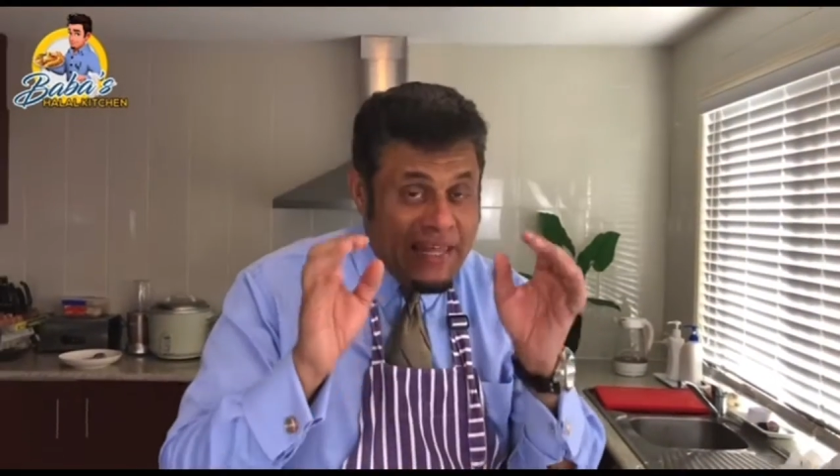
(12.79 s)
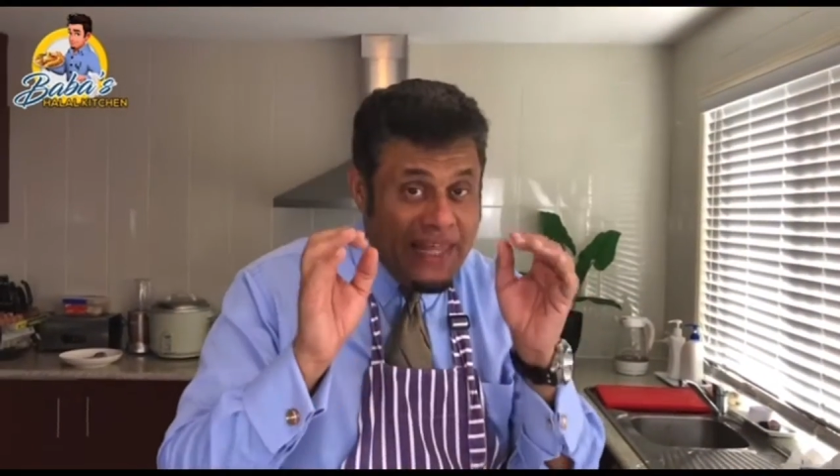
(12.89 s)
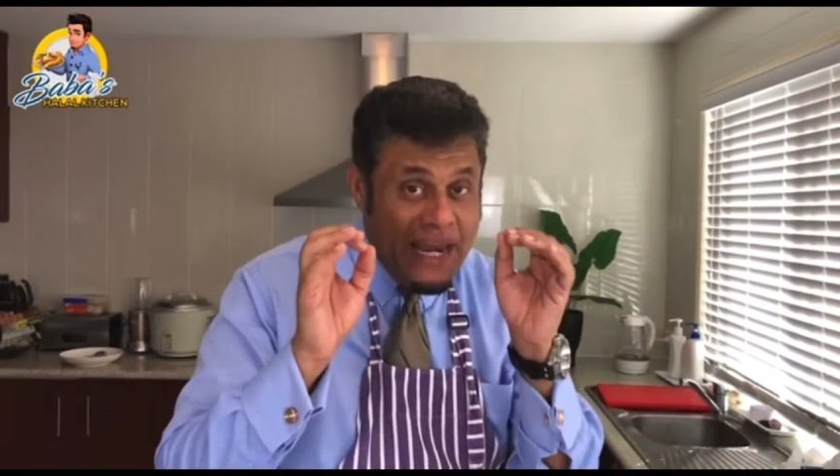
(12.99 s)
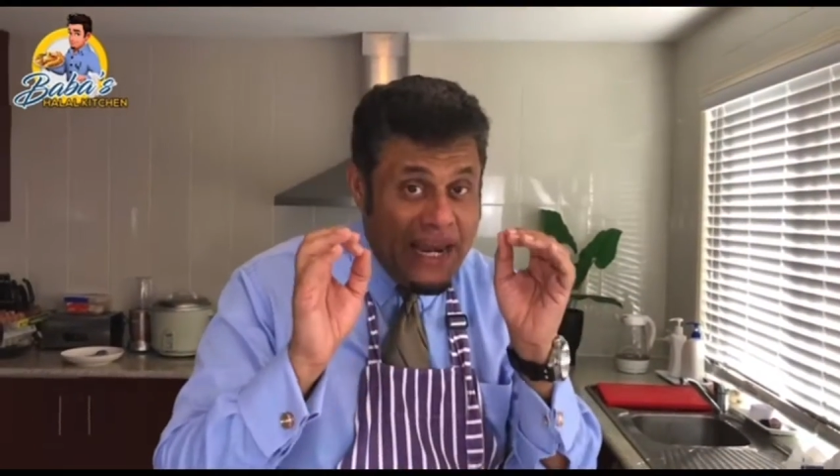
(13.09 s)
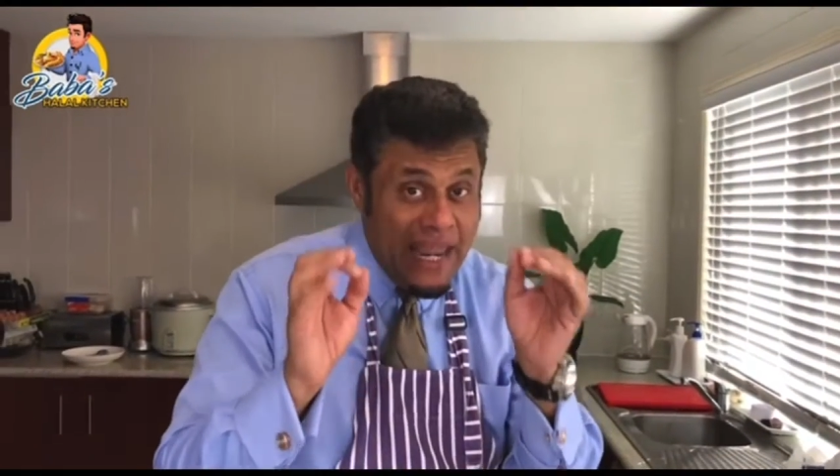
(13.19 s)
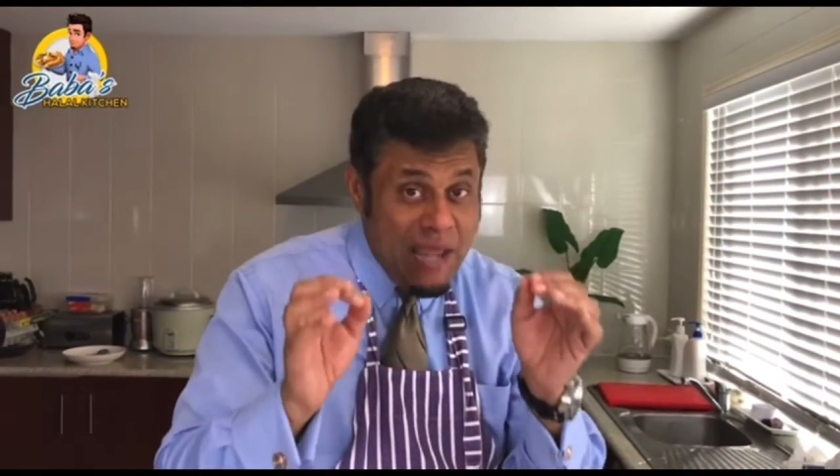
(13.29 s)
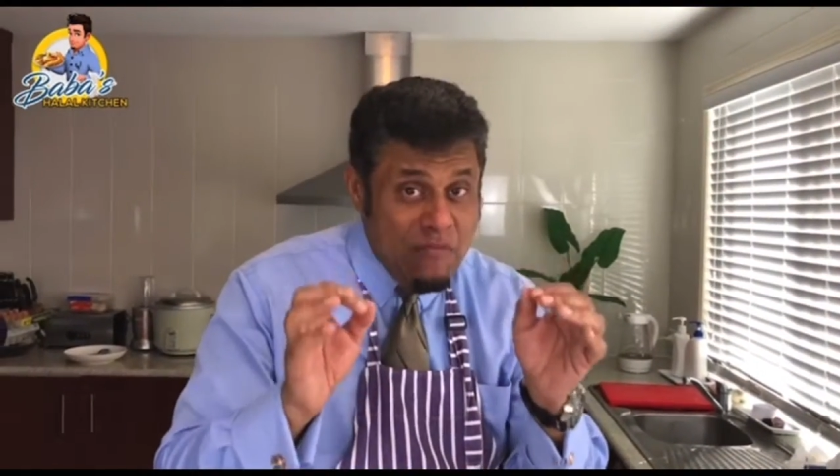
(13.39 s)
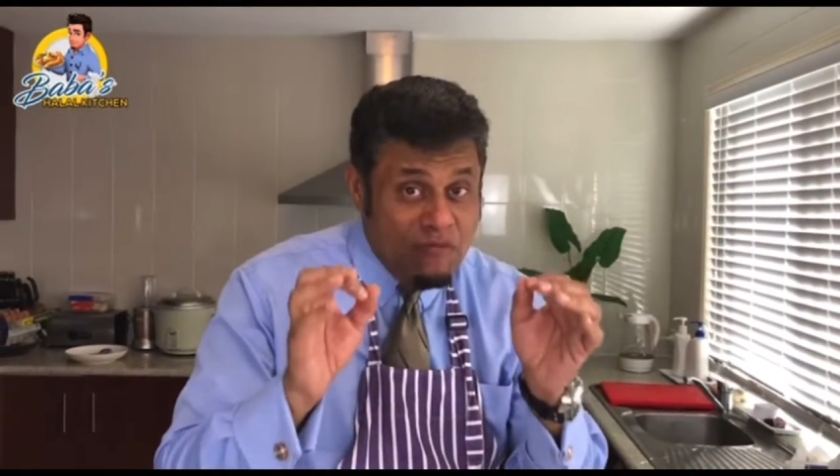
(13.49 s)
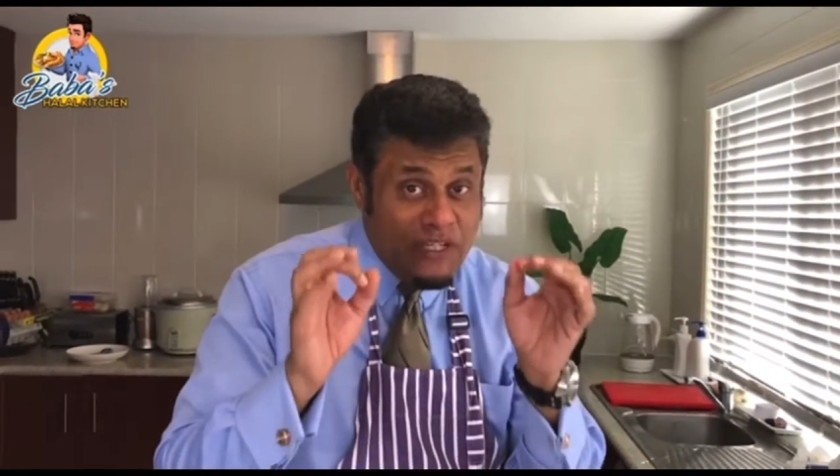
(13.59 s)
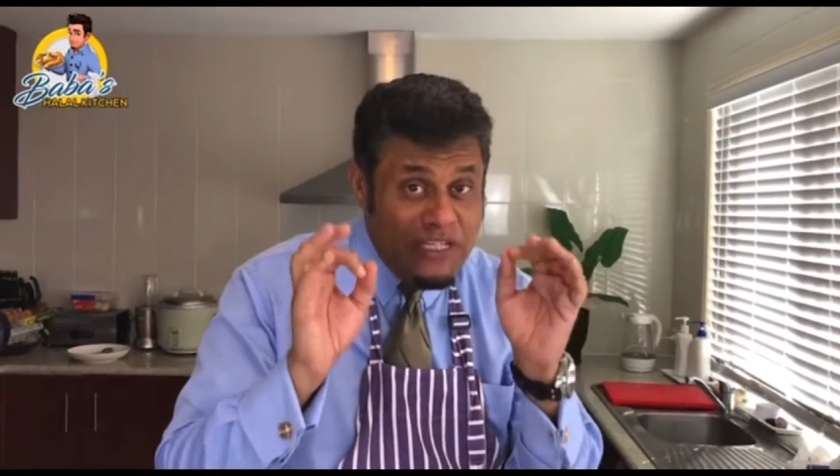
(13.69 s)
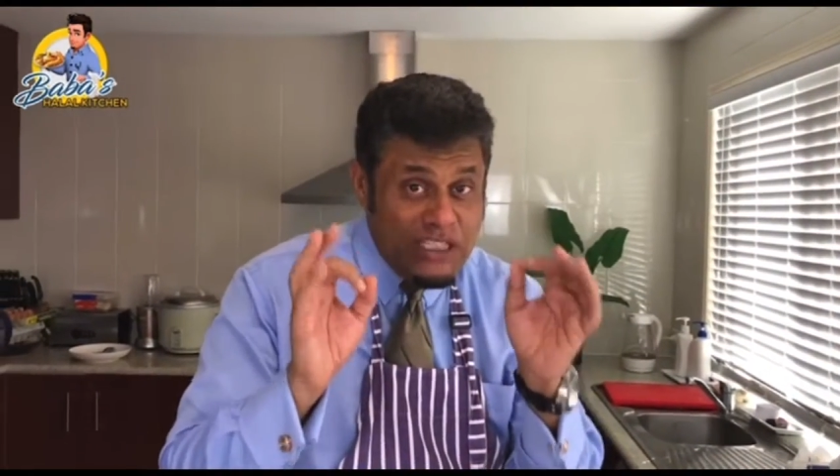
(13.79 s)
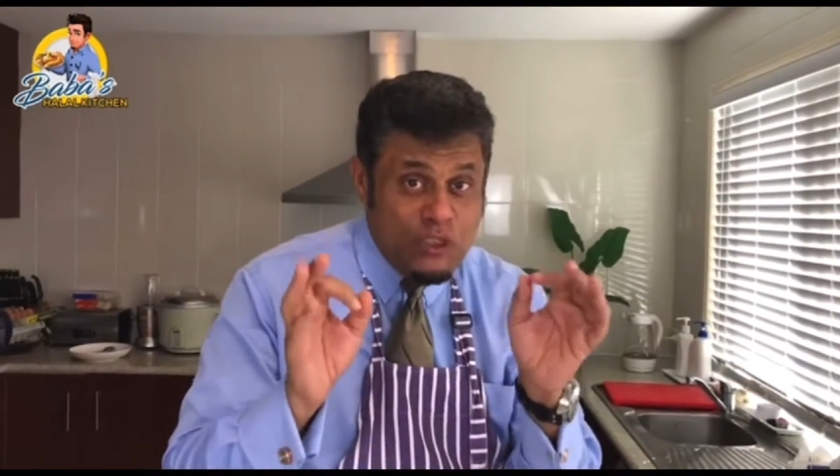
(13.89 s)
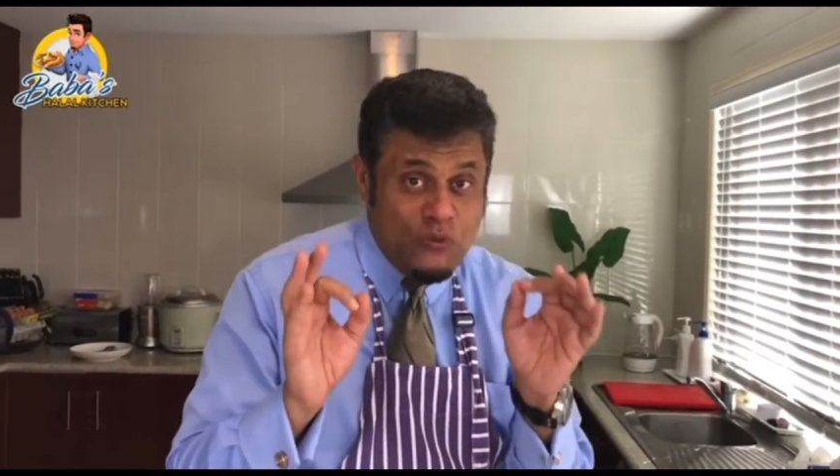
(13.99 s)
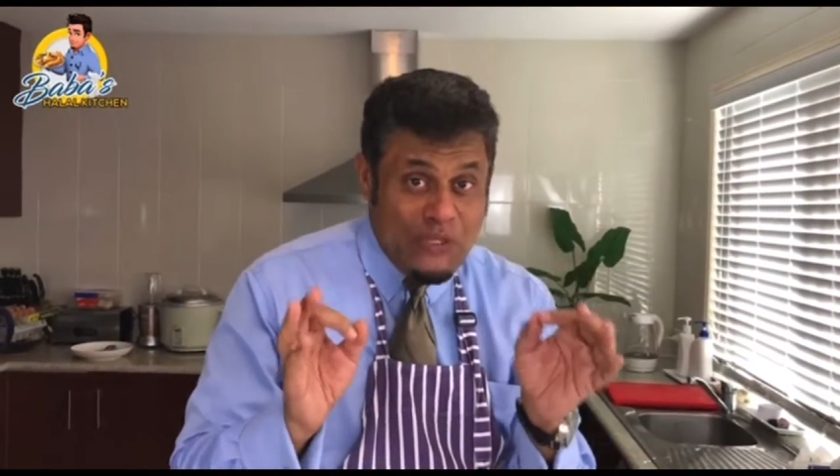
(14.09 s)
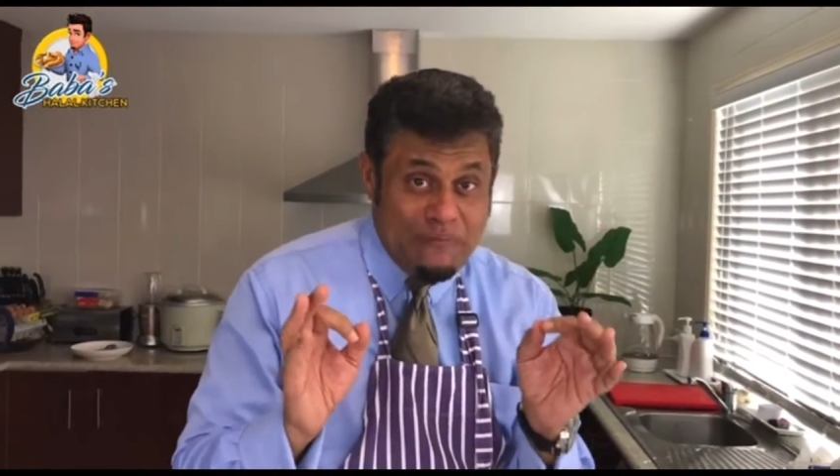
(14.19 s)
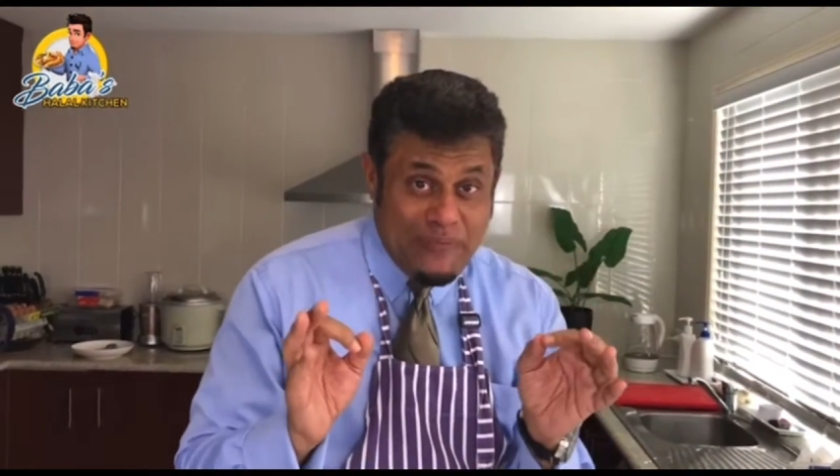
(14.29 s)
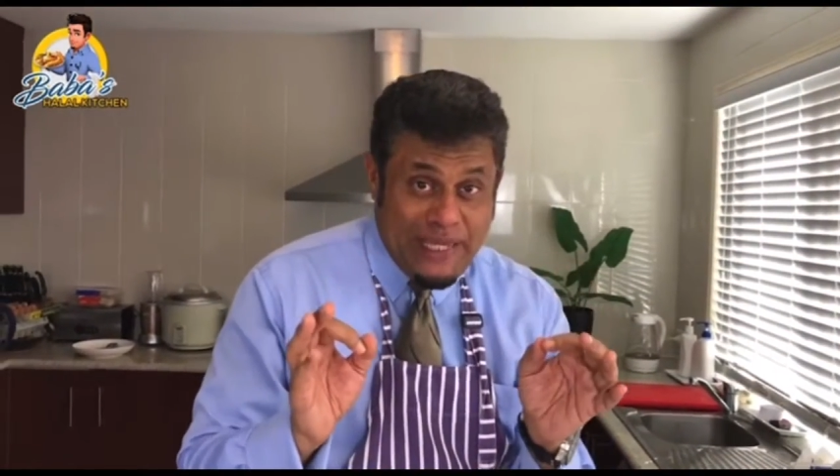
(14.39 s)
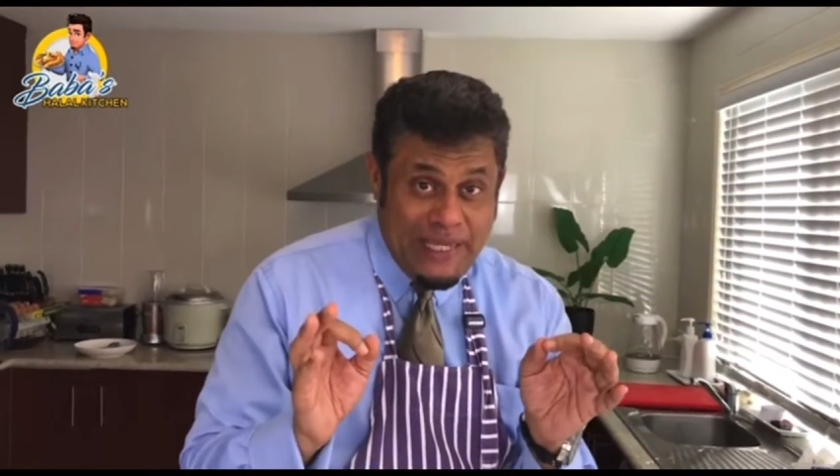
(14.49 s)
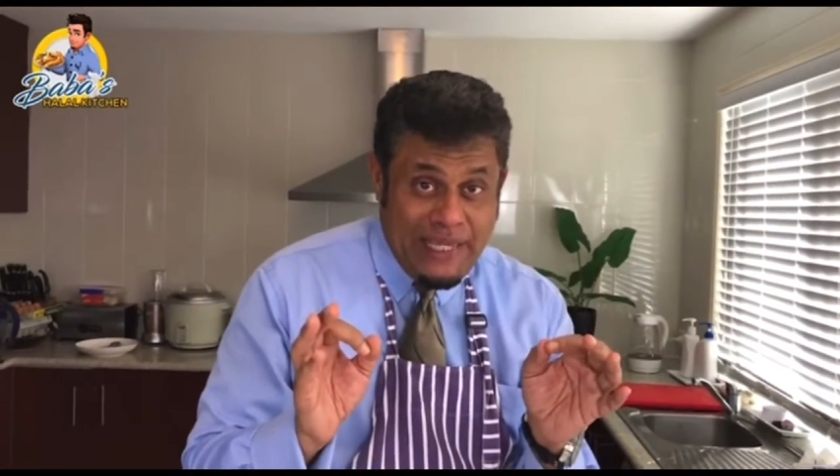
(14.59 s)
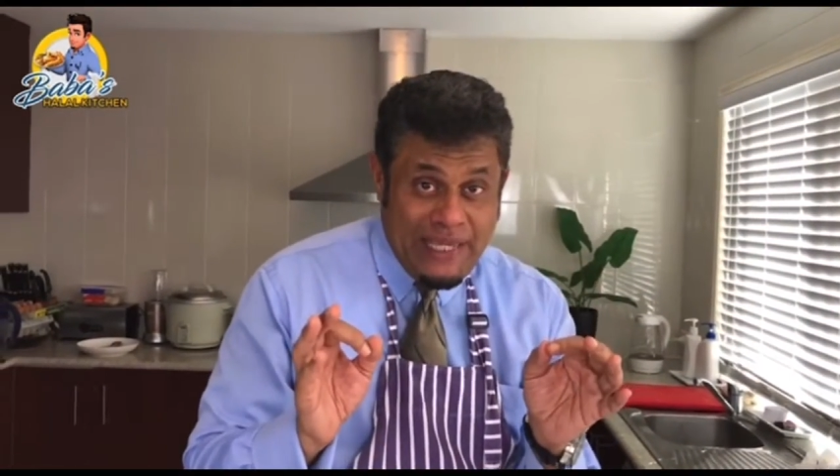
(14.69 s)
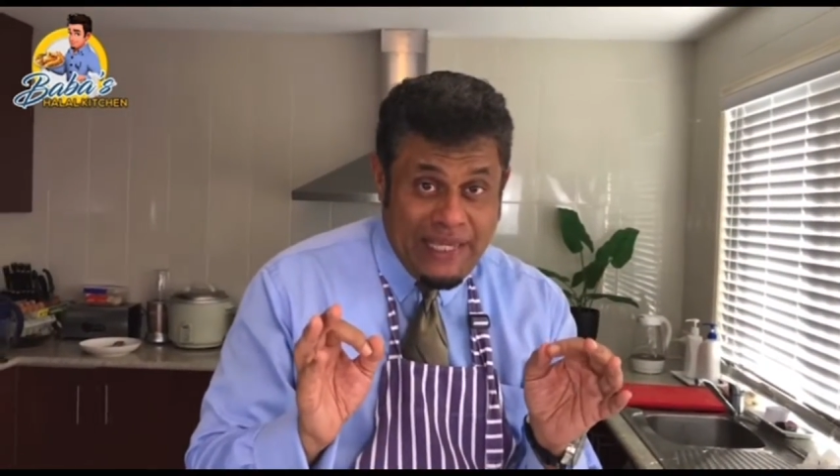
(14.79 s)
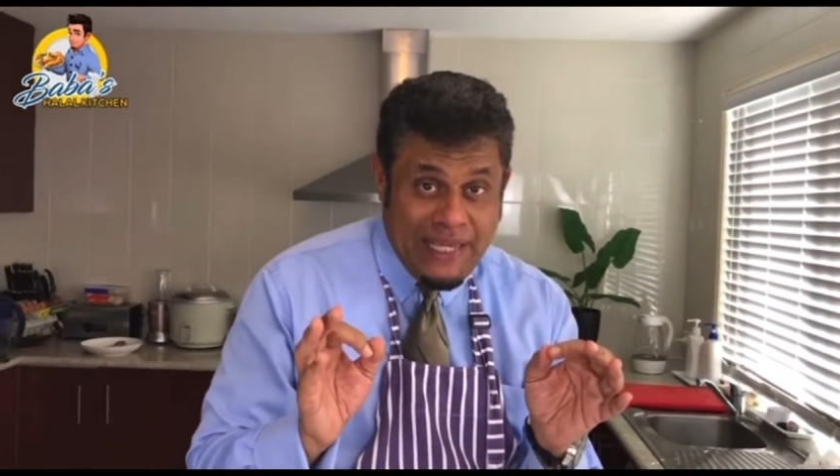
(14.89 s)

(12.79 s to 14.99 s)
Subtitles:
The name of the dish will be,